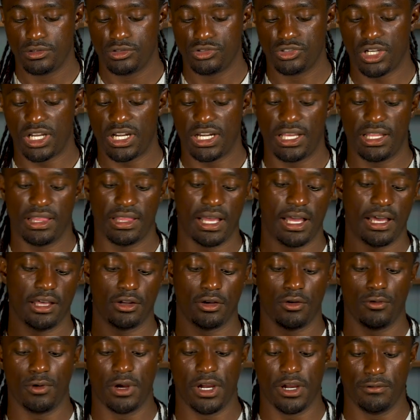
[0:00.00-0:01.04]
Draw that line
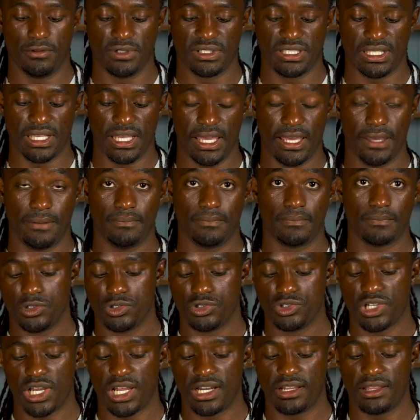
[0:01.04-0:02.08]
on where it was at.
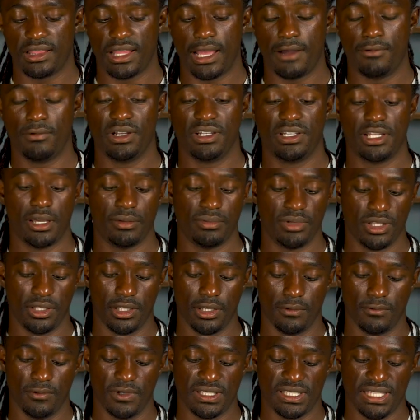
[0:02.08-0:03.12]
Draw the line where
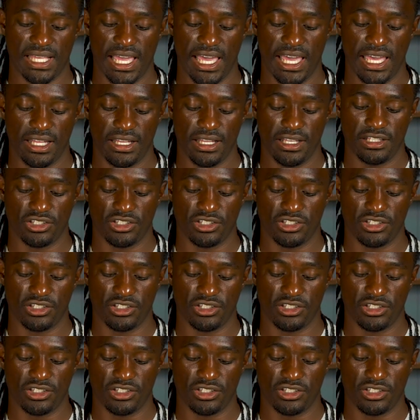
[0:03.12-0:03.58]
WM was at.